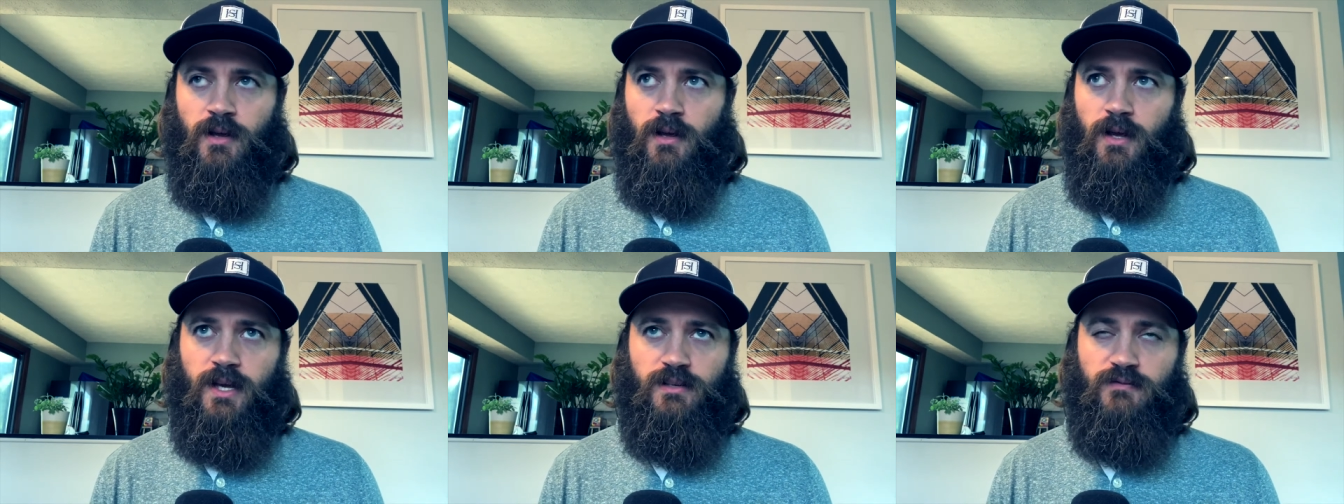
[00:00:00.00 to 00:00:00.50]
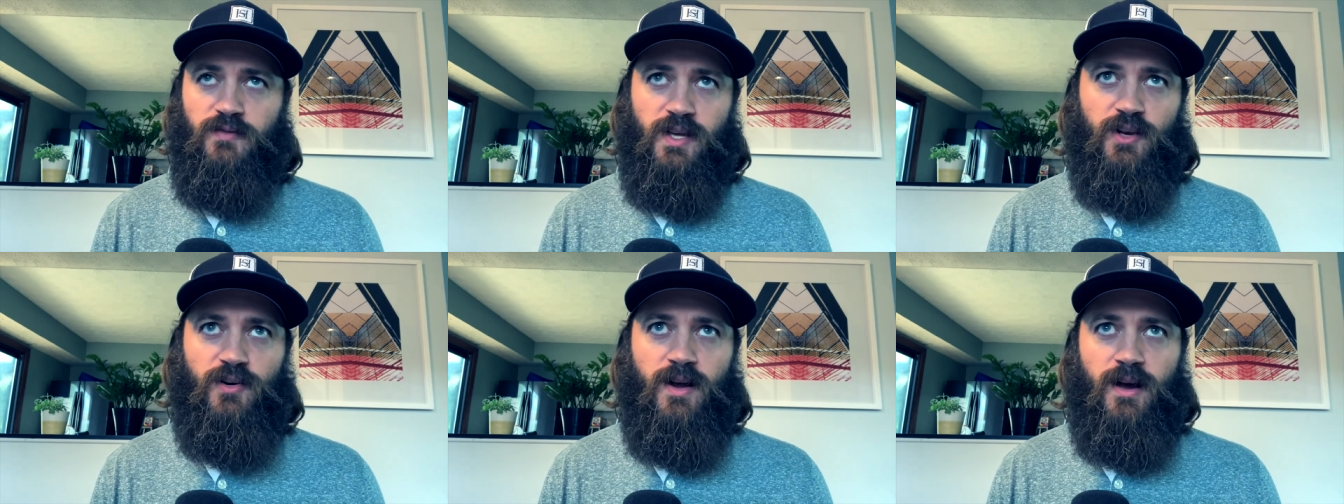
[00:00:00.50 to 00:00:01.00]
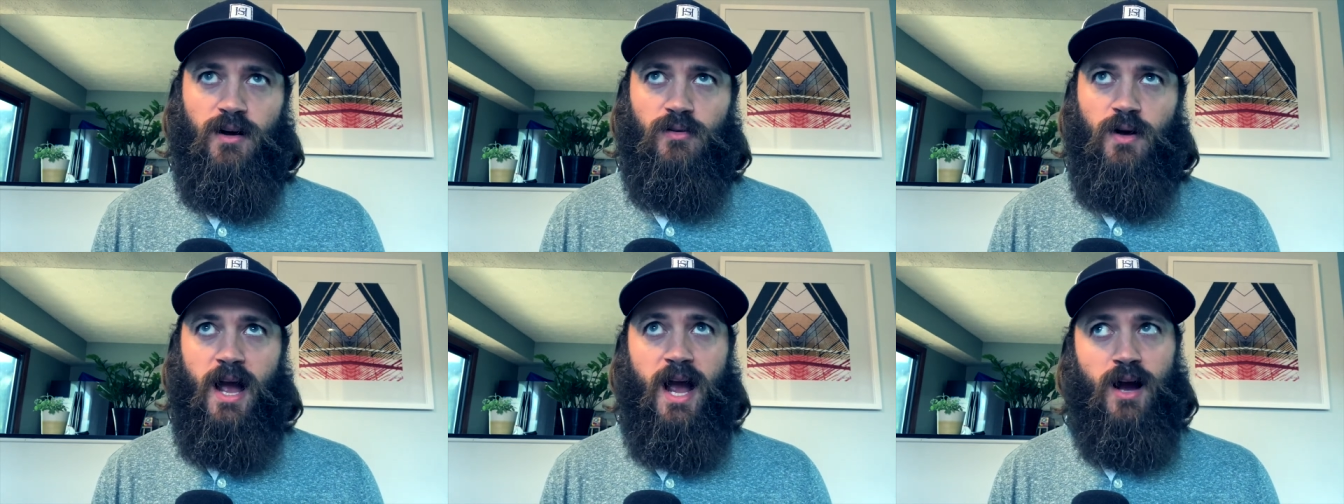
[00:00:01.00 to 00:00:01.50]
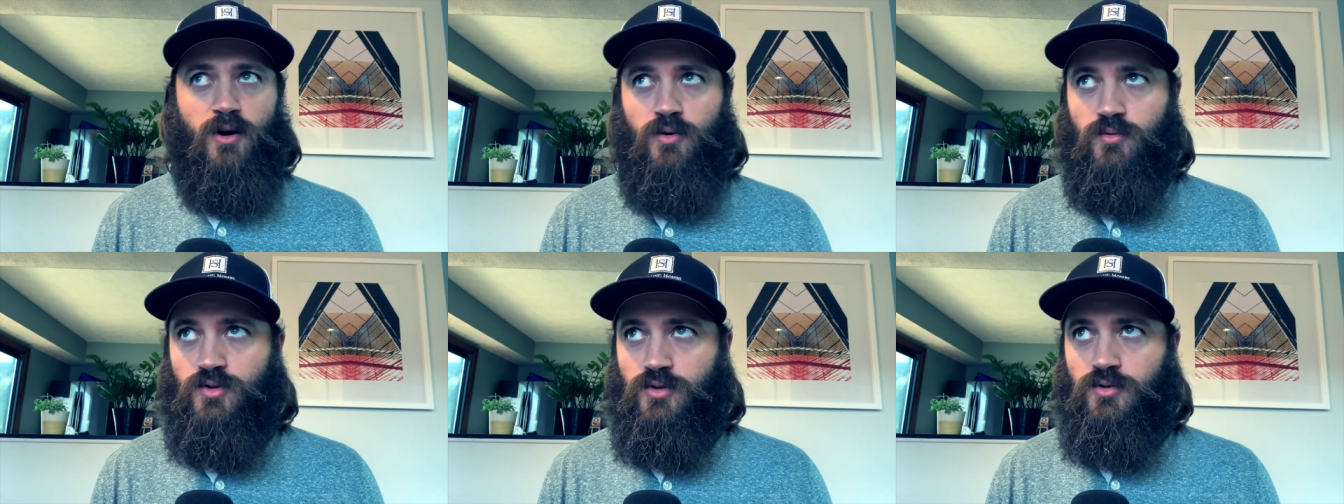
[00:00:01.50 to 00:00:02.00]
and to figure out
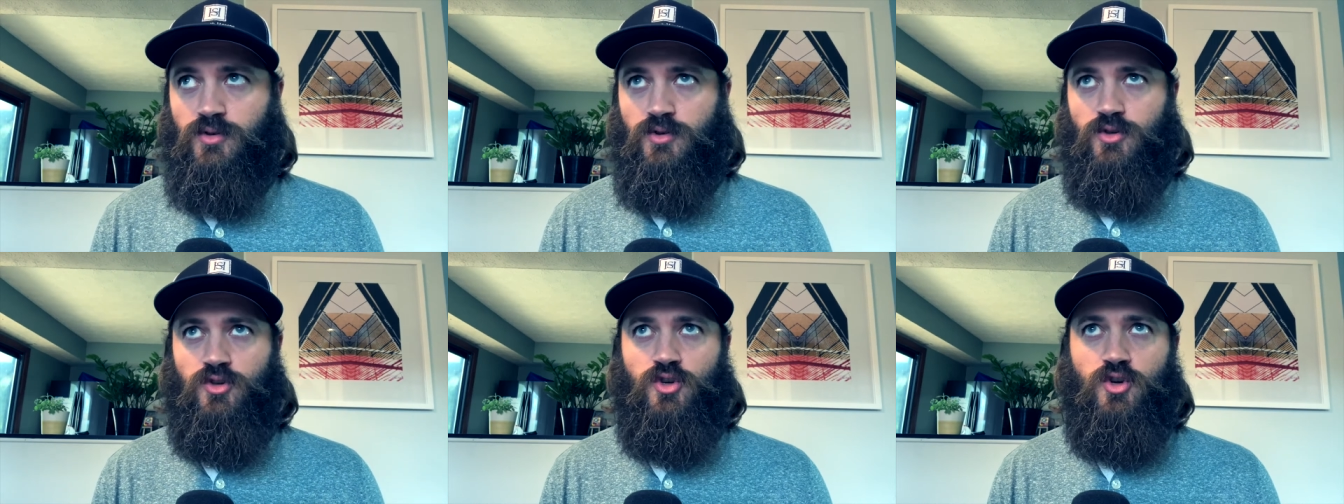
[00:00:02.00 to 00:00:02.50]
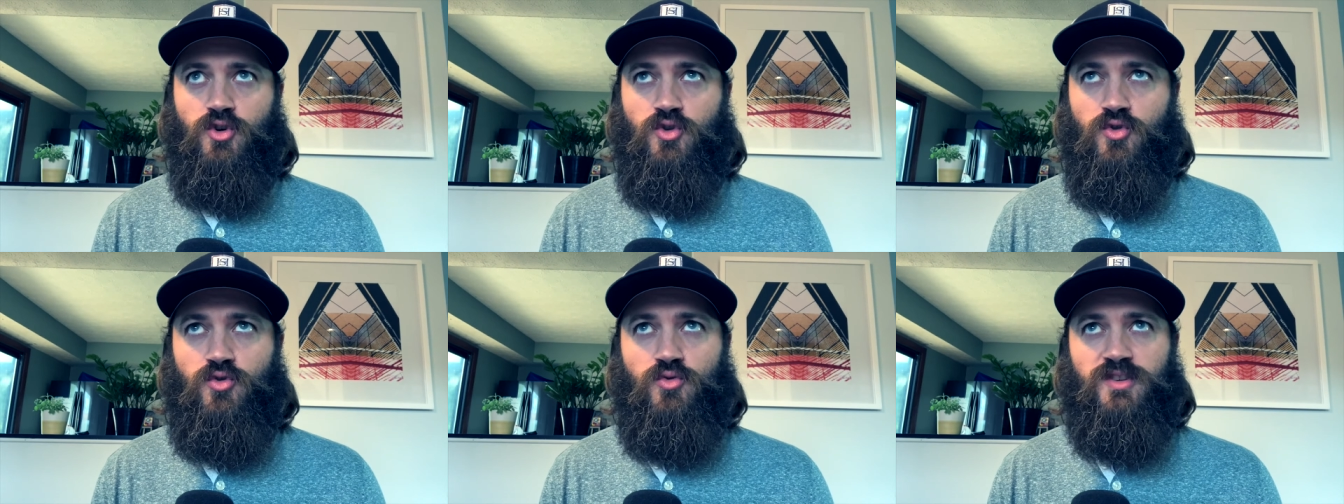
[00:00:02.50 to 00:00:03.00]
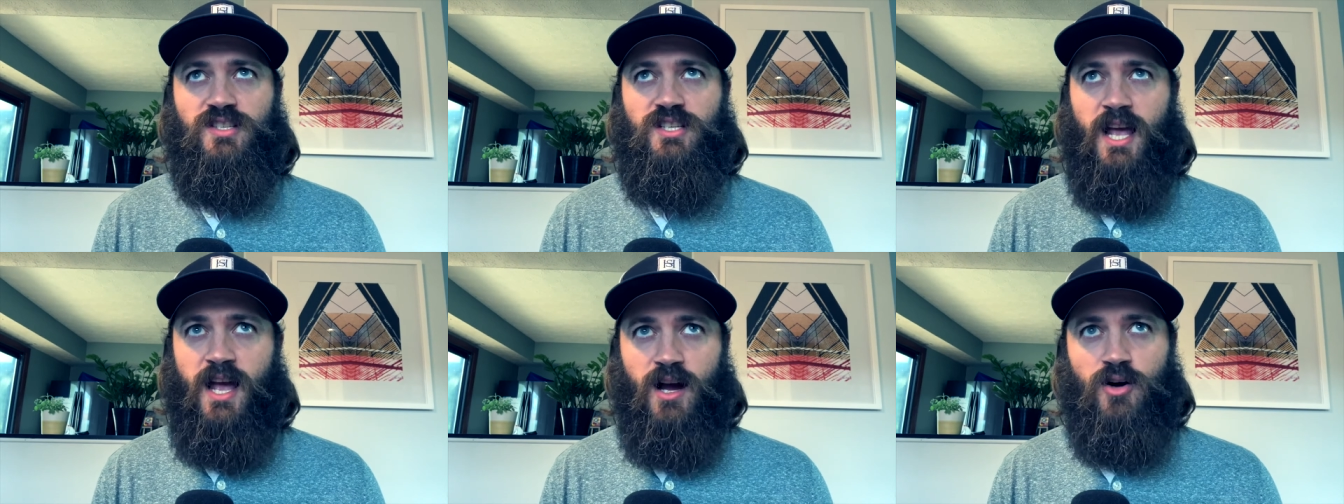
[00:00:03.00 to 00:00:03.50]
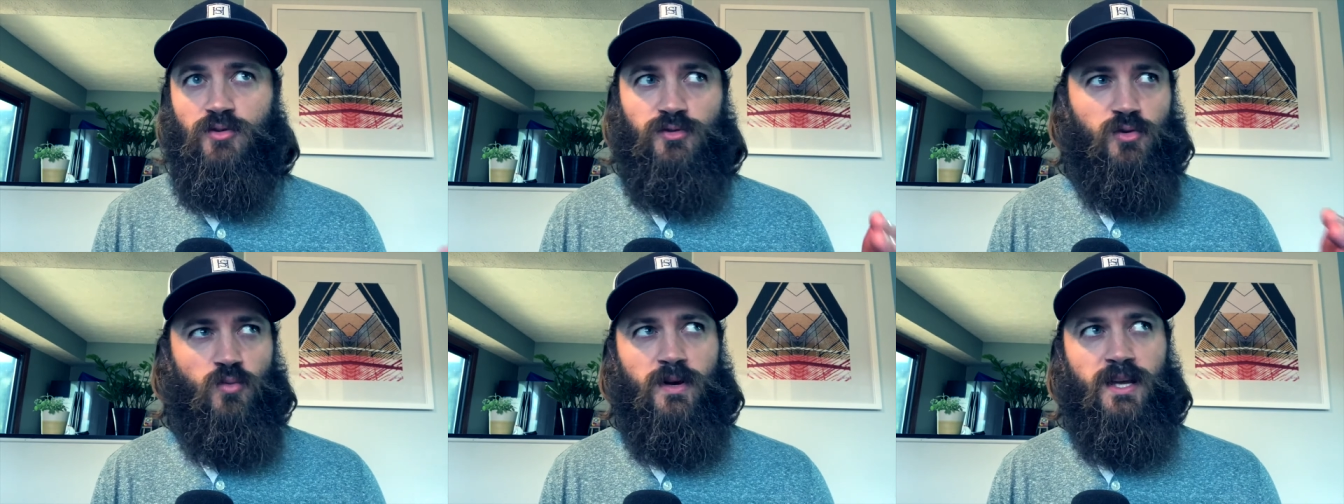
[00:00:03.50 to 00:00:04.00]
how you
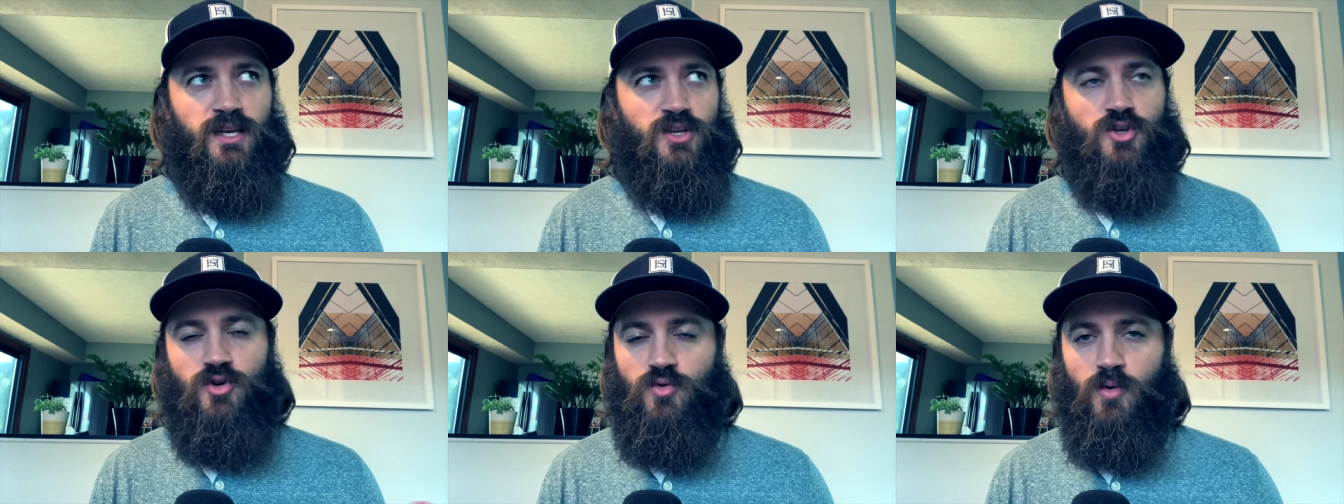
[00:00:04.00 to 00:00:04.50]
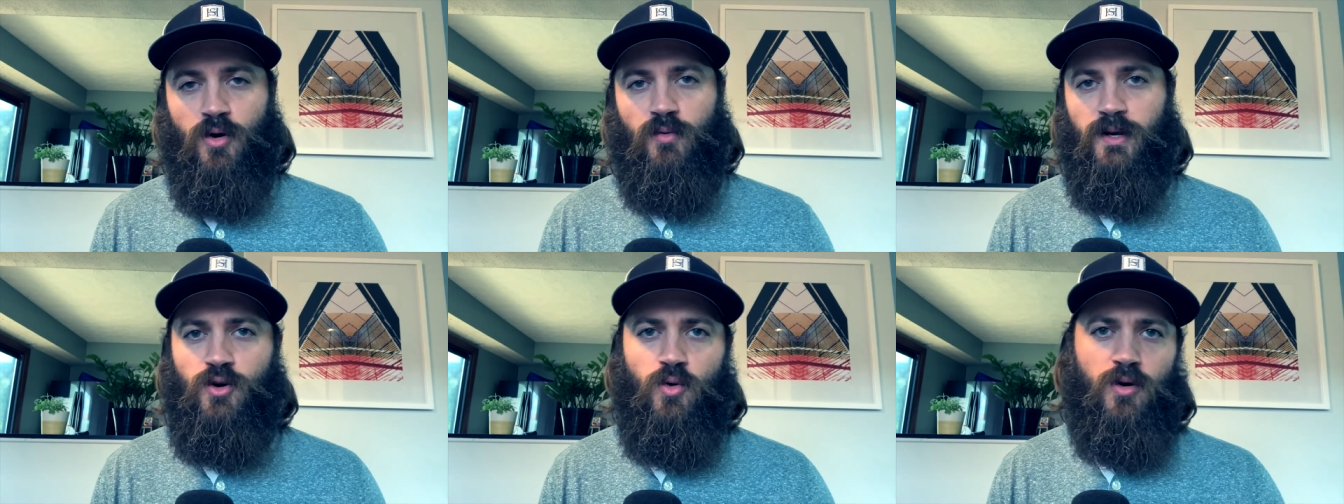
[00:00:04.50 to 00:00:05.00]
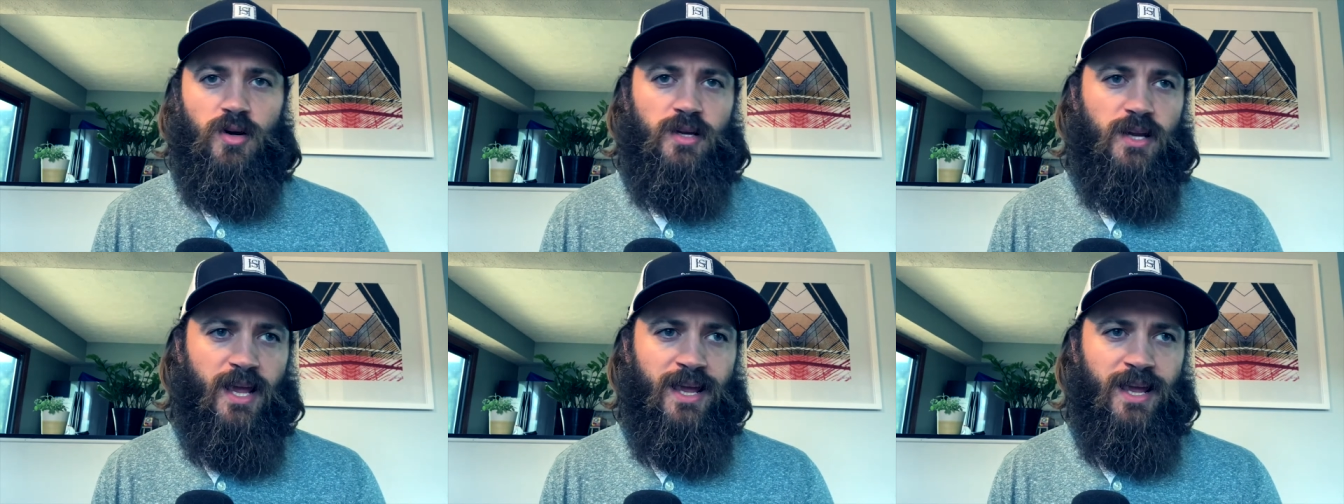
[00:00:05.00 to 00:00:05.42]
sound when you are recorded